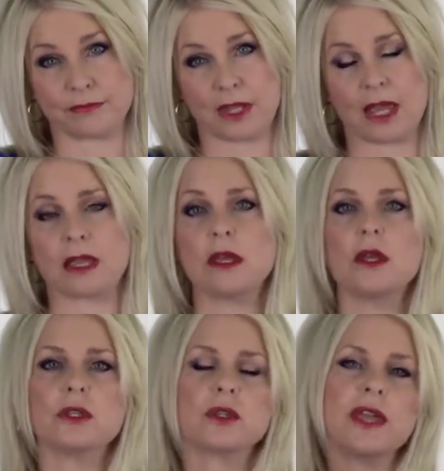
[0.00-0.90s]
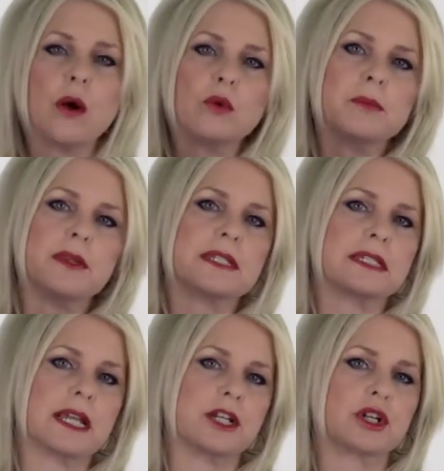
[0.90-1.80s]
Okay, so that would be the
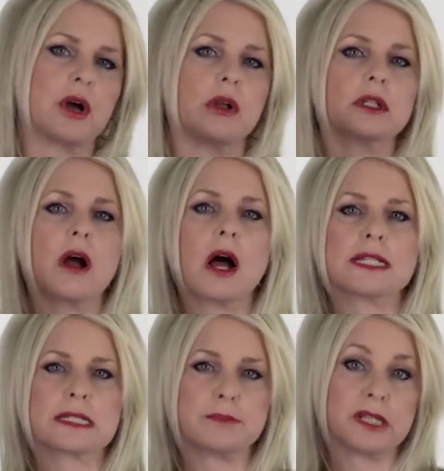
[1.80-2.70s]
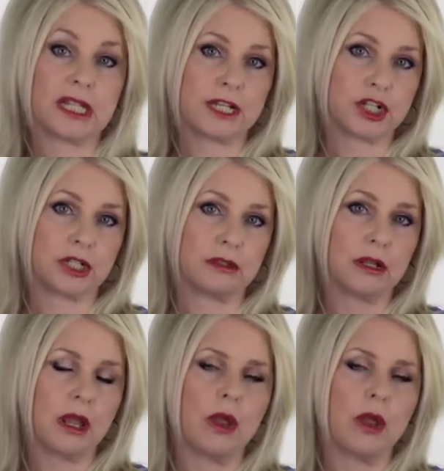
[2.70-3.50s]
stage called contemplation,